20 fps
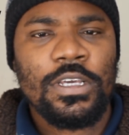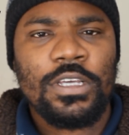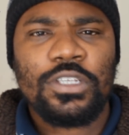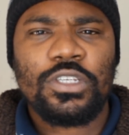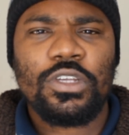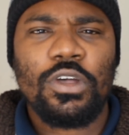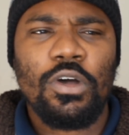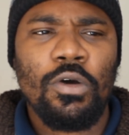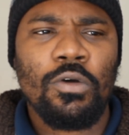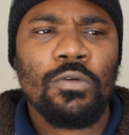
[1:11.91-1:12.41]

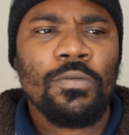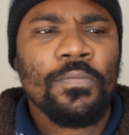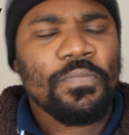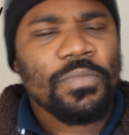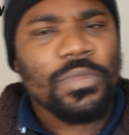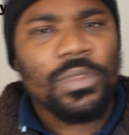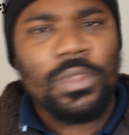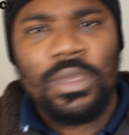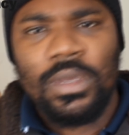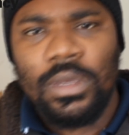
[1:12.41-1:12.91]
So
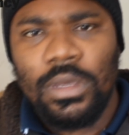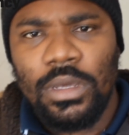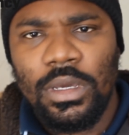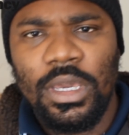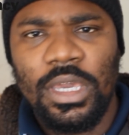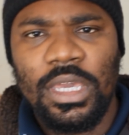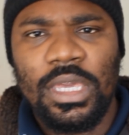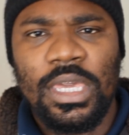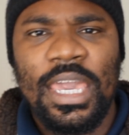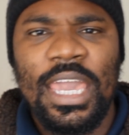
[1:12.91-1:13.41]

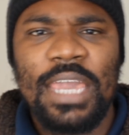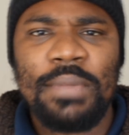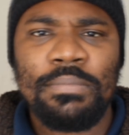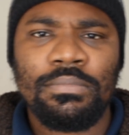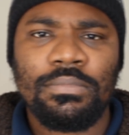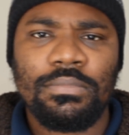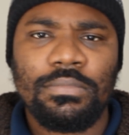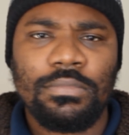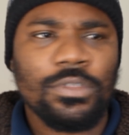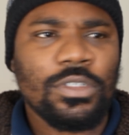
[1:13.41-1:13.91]
it
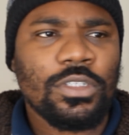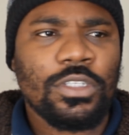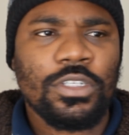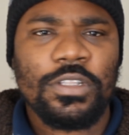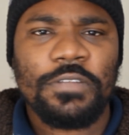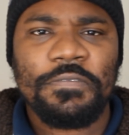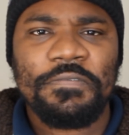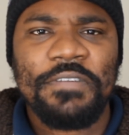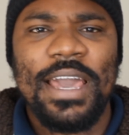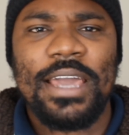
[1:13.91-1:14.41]
came
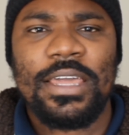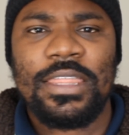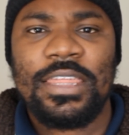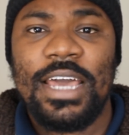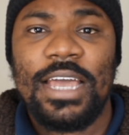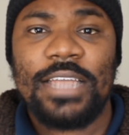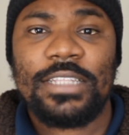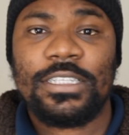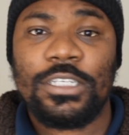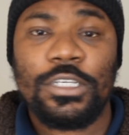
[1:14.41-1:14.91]
to the fact
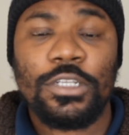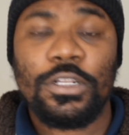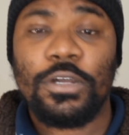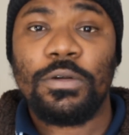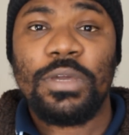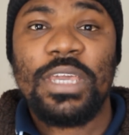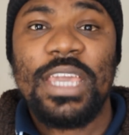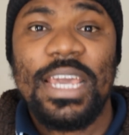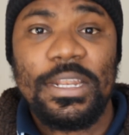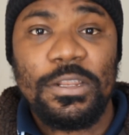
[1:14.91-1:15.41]
that, you know,
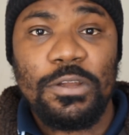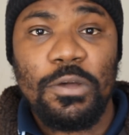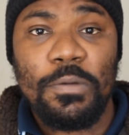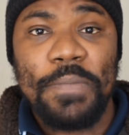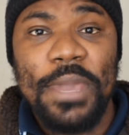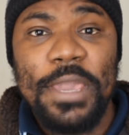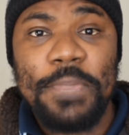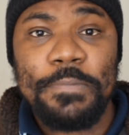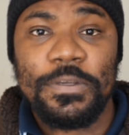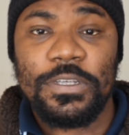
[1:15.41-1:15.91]
he had no
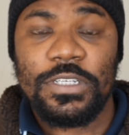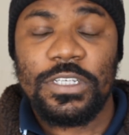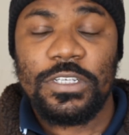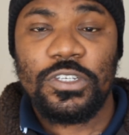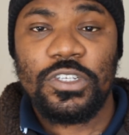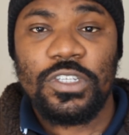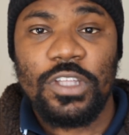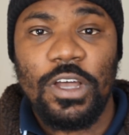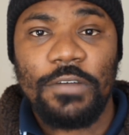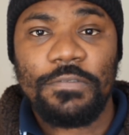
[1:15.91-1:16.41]
papers
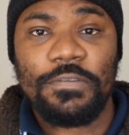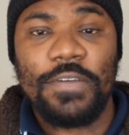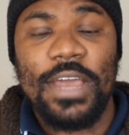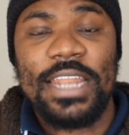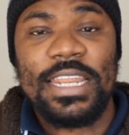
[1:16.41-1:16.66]
and stuff,